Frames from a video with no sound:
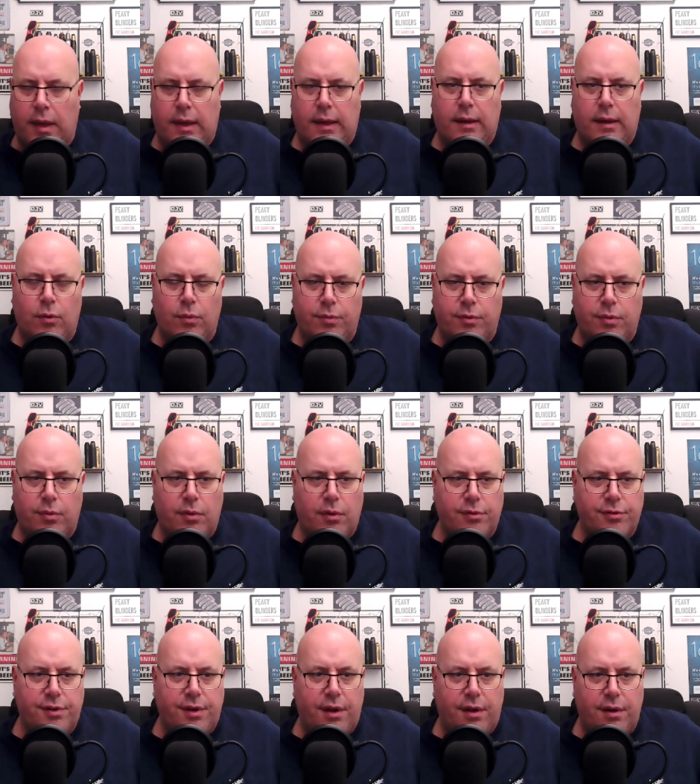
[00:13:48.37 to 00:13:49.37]
up
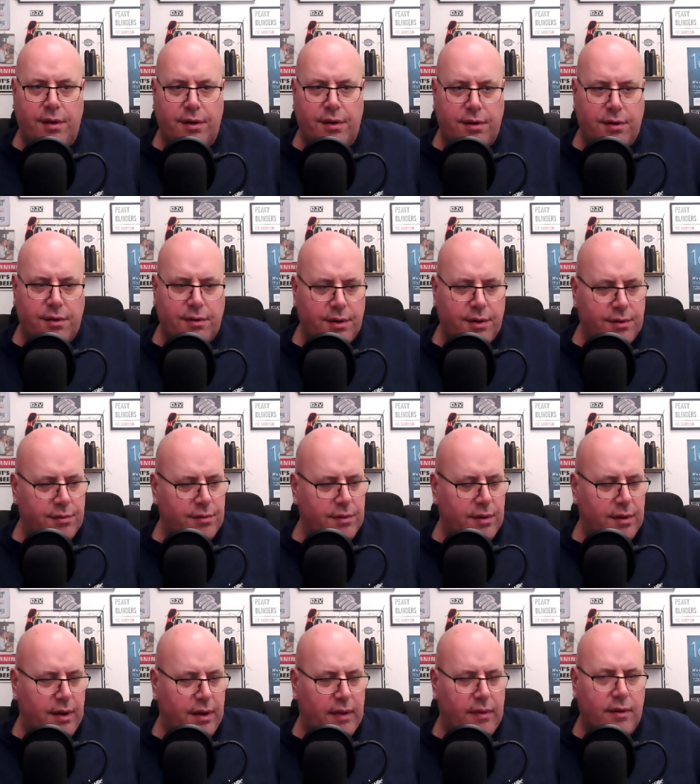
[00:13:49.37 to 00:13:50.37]
towards Nerca, and
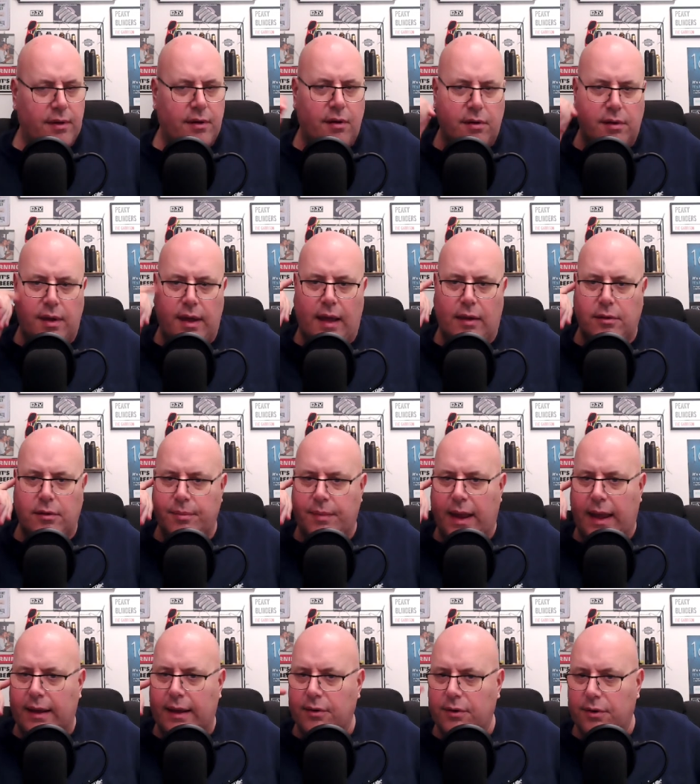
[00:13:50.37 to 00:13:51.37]
they call it
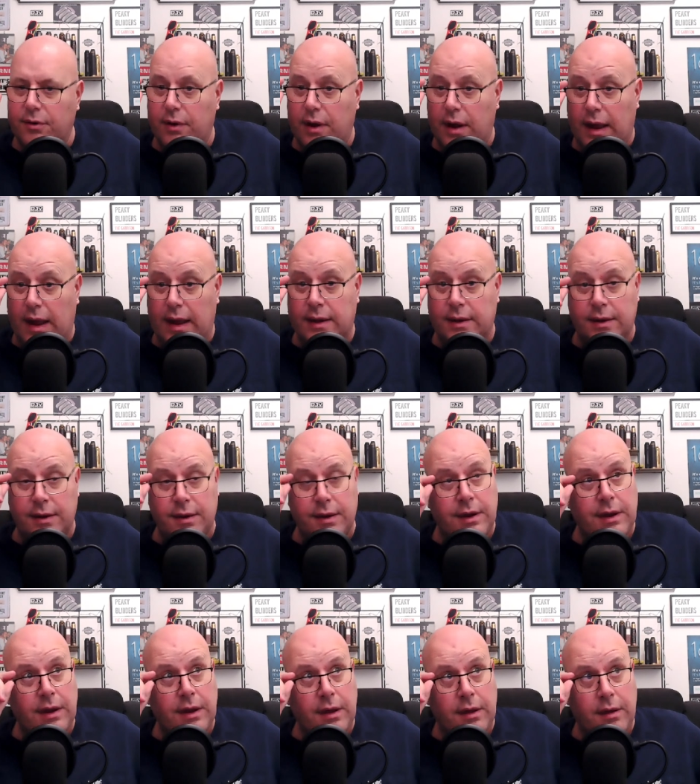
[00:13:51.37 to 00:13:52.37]
Alumnaca and
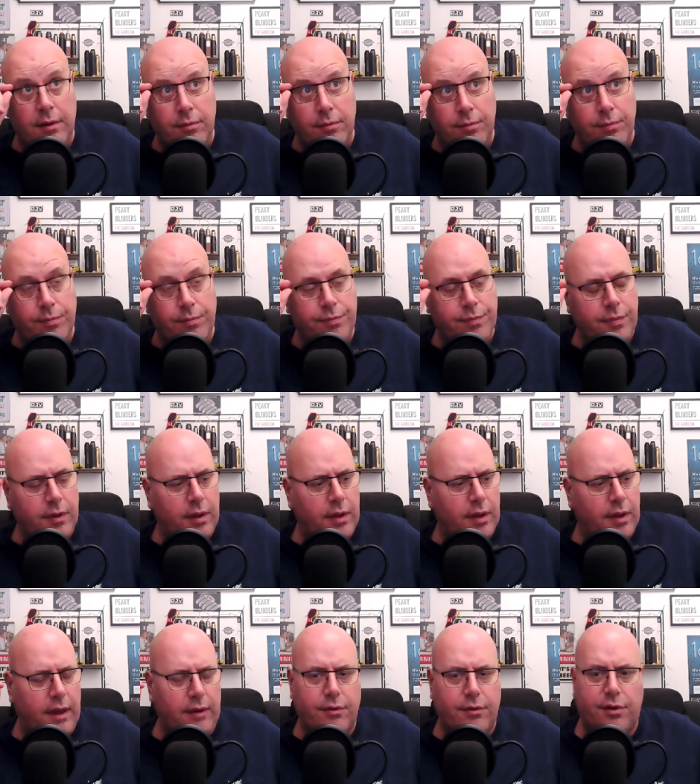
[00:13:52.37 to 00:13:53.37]

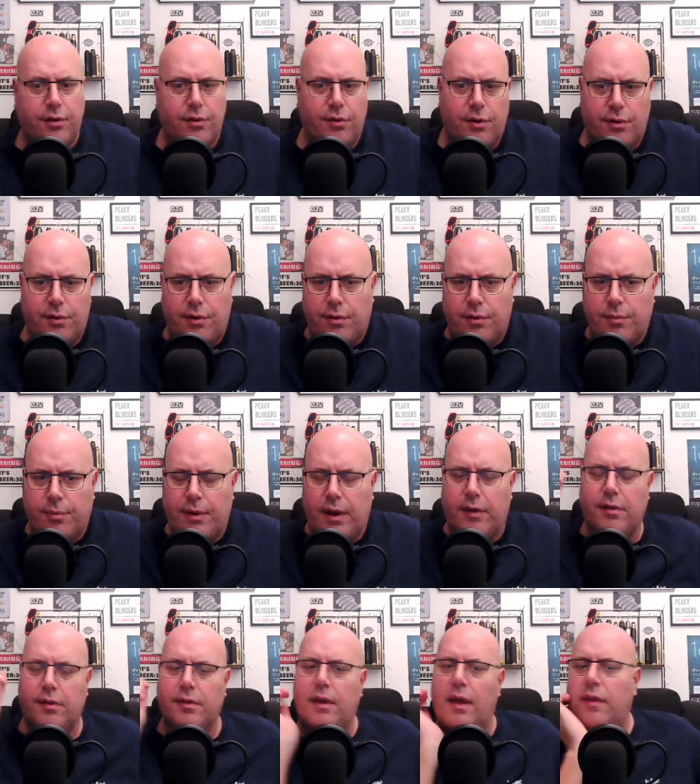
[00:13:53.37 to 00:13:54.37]
Herradura and
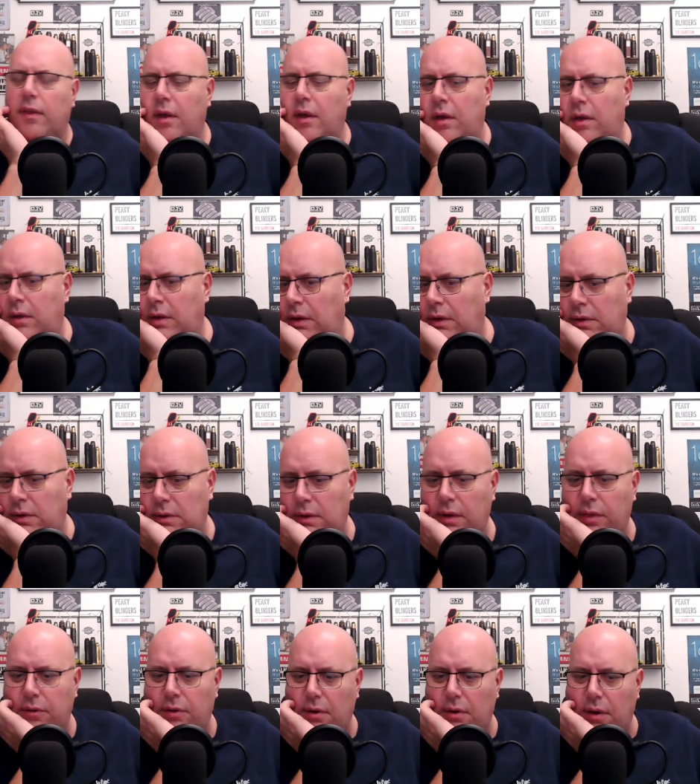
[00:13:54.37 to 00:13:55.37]
places like that.
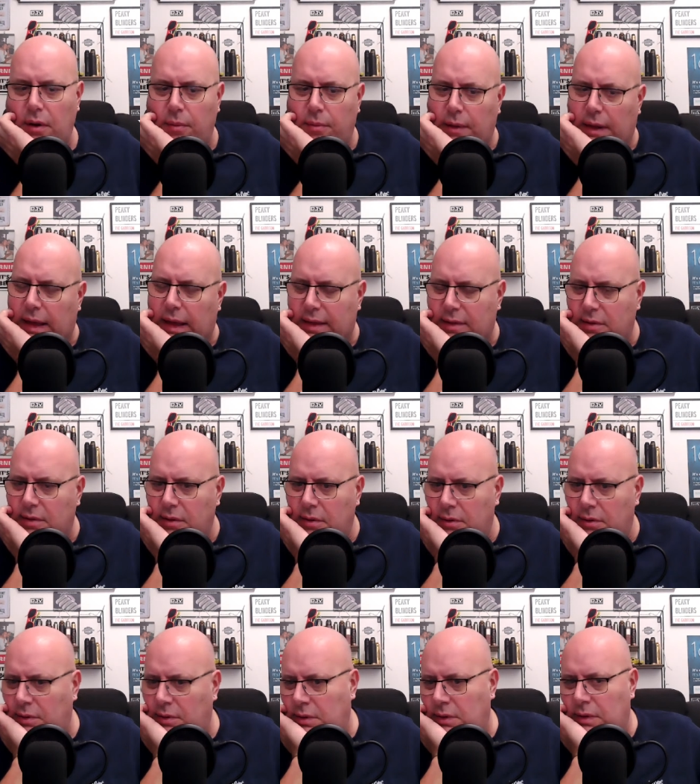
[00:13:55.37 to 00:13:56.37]
And there are a lot less.
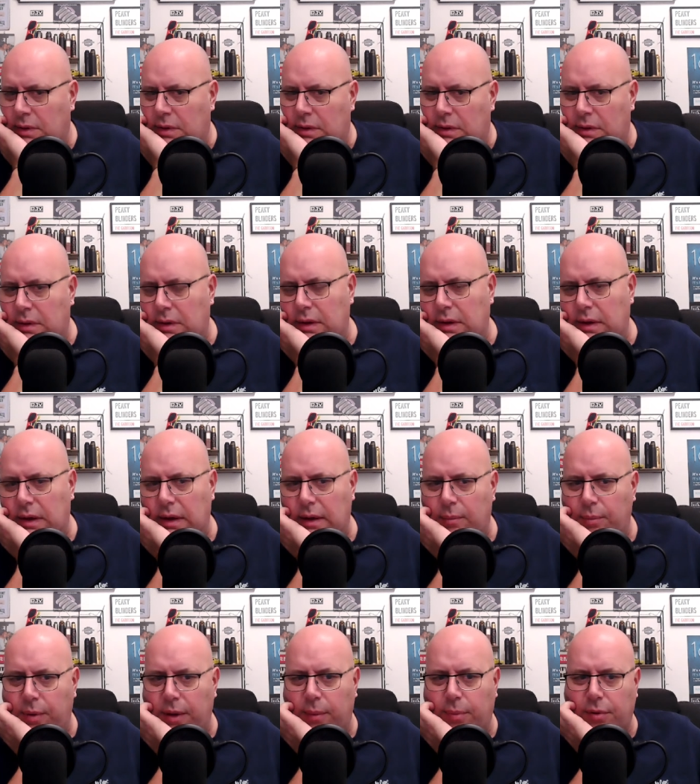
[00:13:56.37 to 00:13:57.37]

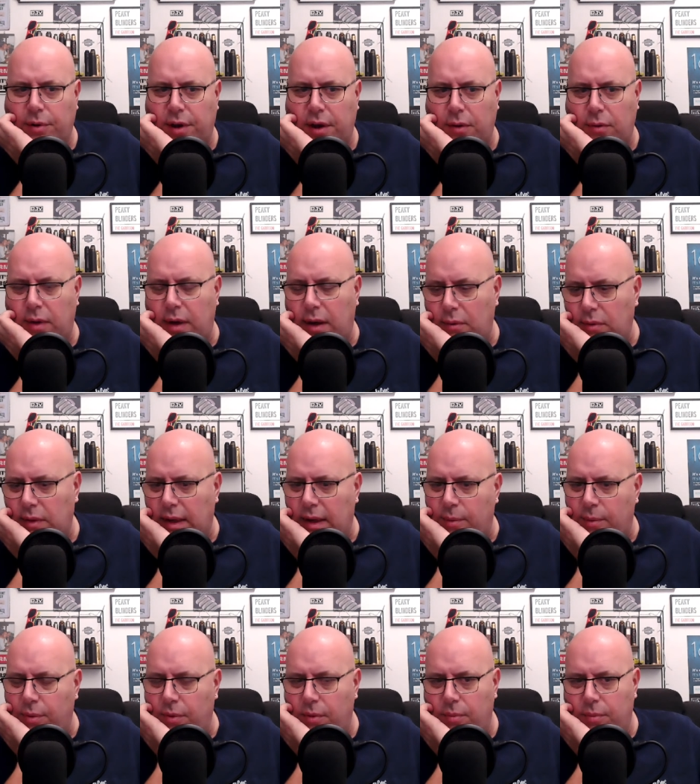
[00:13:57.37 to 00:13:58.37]
People do go there,
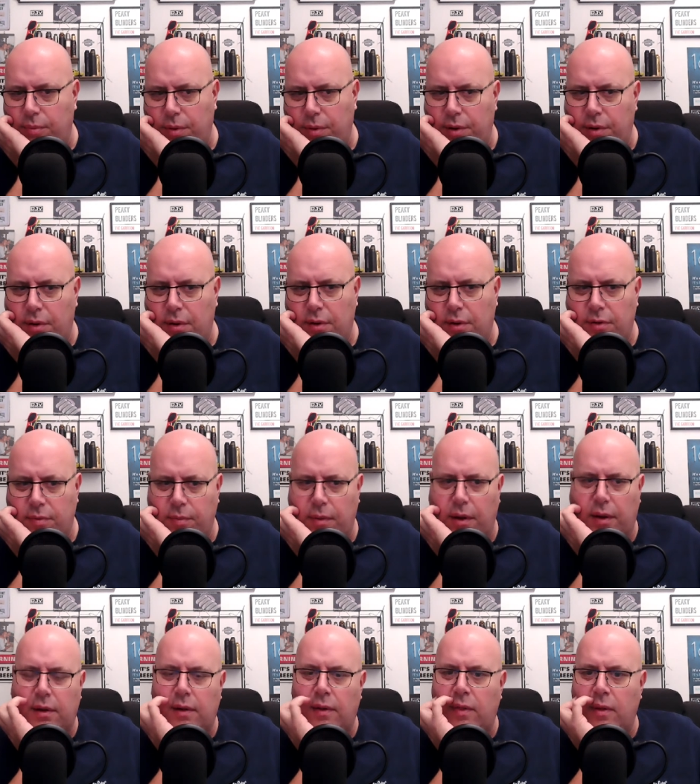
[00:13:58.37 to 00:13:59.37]
but not as
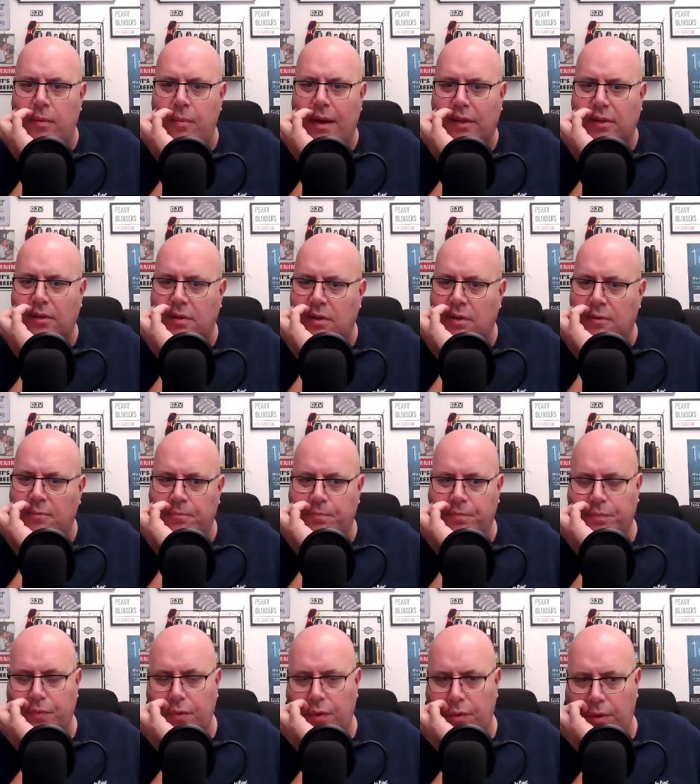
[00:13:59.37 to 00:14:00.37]
many in the masses.
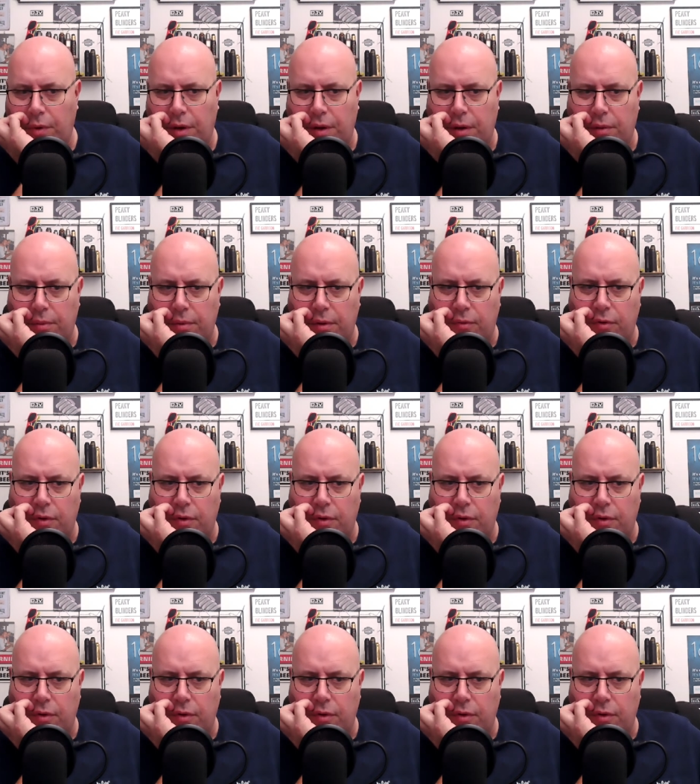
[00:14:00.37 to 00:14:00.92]
If you